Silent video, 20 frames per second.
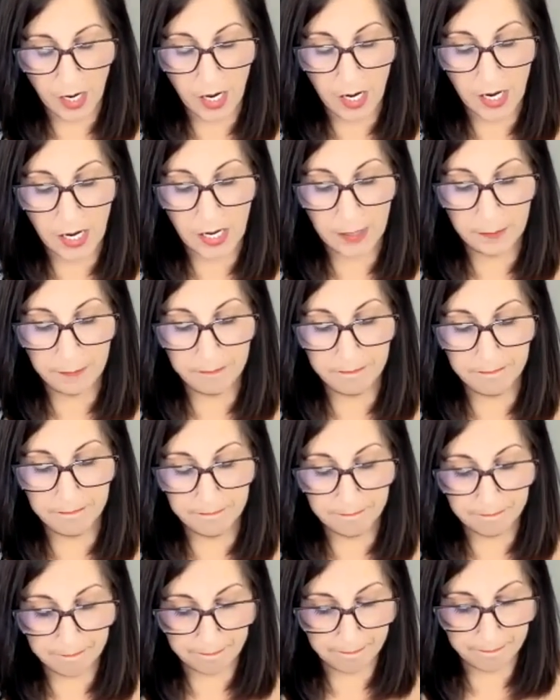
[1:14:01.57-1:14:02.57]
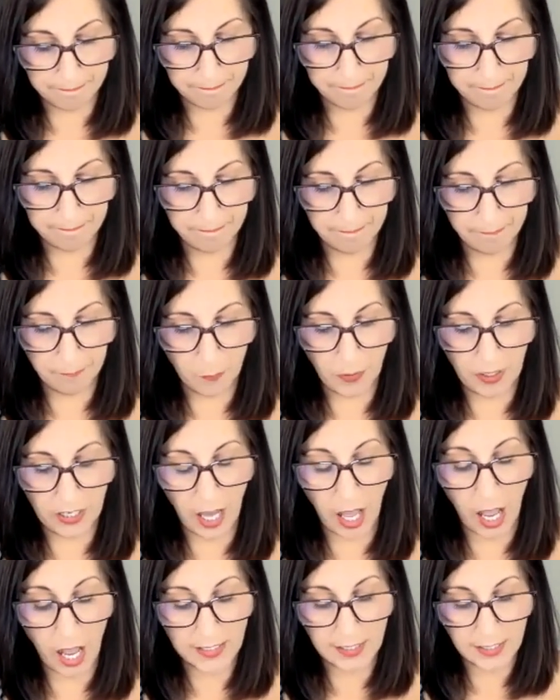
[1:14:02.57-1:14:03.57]
Um, we
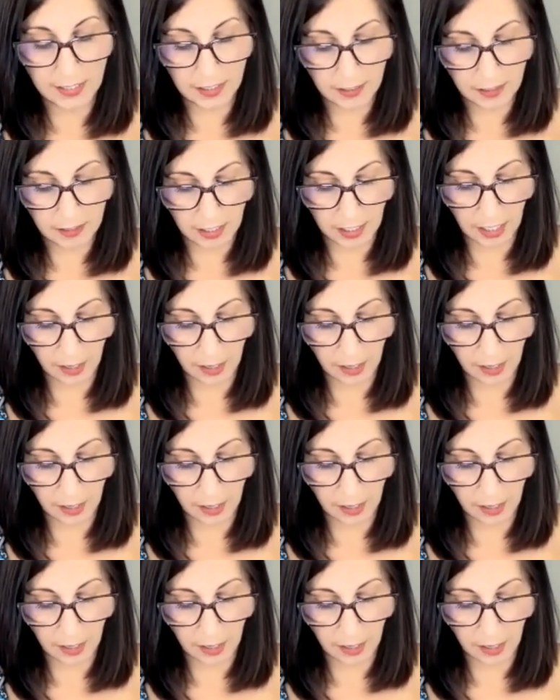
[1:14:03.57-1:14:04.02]
lost a